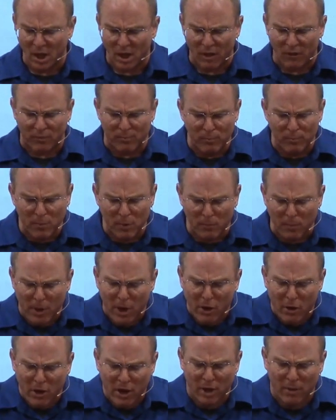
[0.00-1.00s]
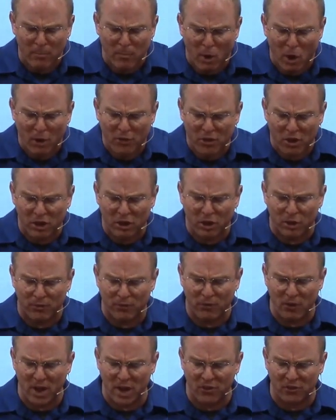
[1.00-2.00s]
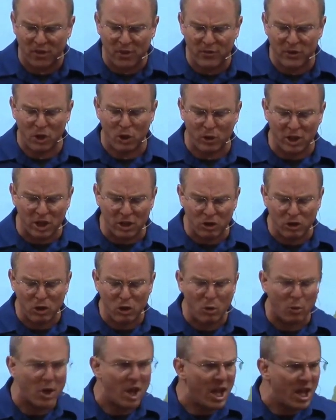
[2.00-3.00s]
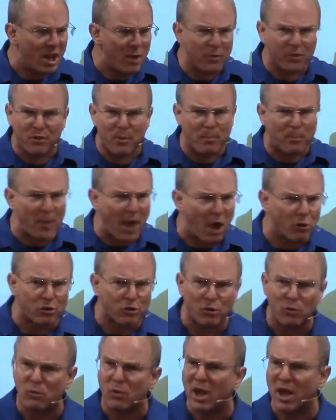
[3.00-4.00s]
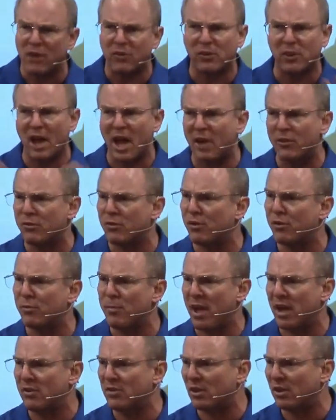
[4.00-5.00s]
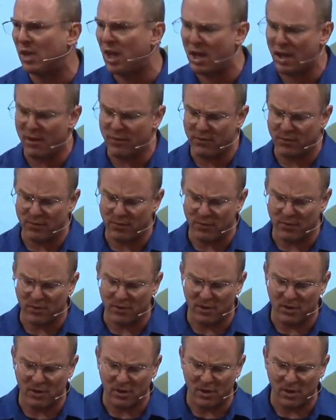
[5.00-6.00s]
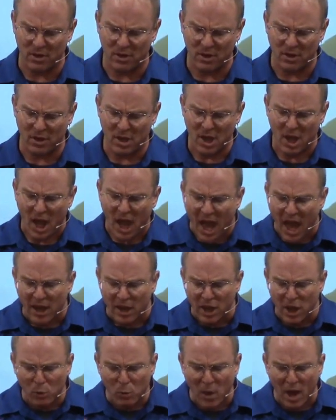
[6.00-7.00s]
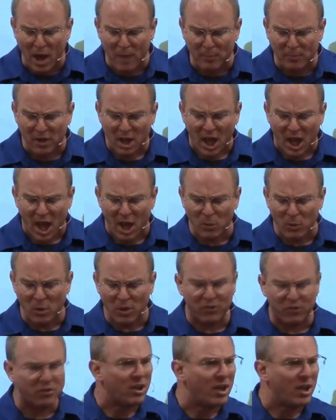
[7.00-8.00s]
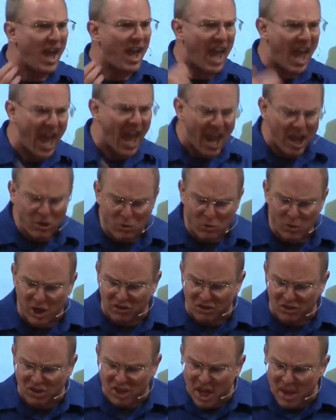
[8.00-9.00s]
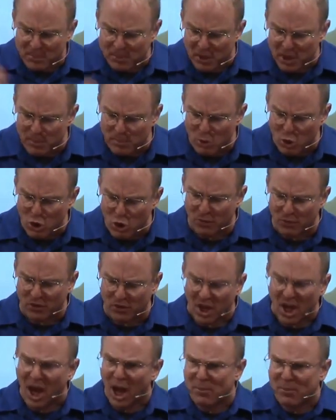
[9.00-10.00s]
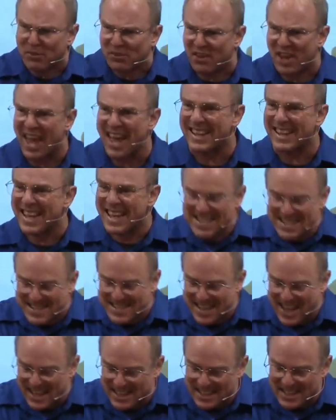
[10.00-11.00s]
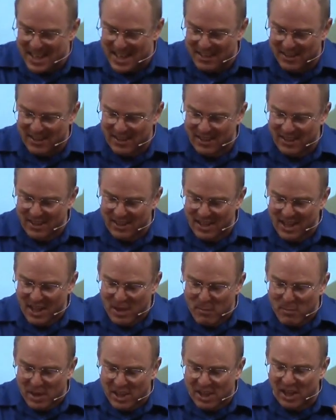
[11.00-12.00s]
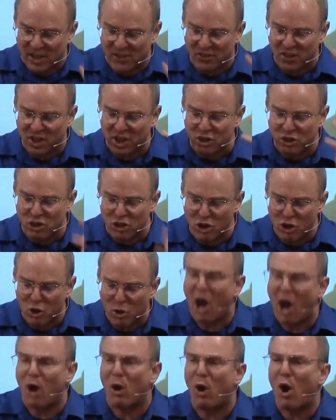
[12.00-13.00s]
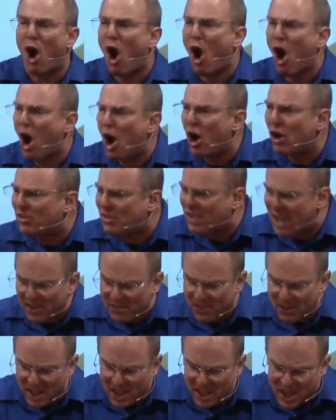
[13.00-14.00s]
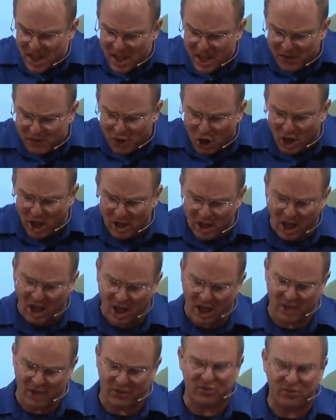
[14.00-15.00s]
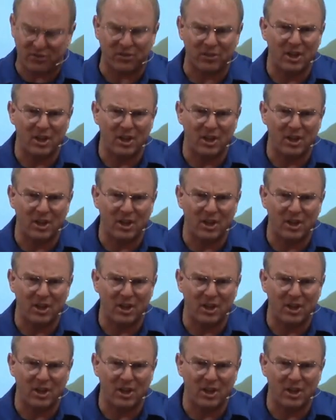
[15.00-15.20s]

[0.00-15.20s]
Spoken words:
of Mary and Martha and their friends, even though he knew he was about to raise Lazarus back to life. And he wept and was angry, deeply moved, upset, indignant, because he knew how hard death is on us.